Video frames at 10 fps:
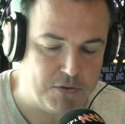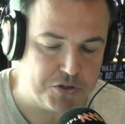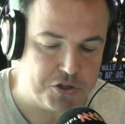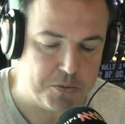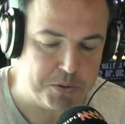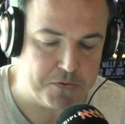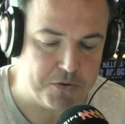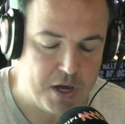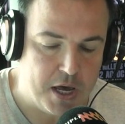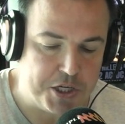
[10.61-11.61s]
in terms of
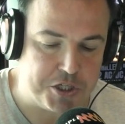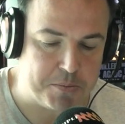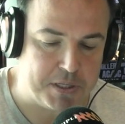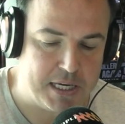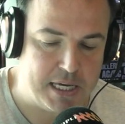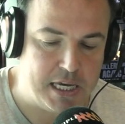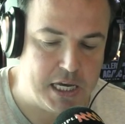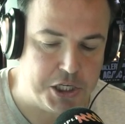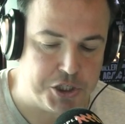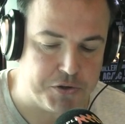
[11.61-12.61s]
some
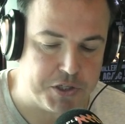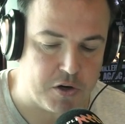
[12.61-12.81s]
key injuries.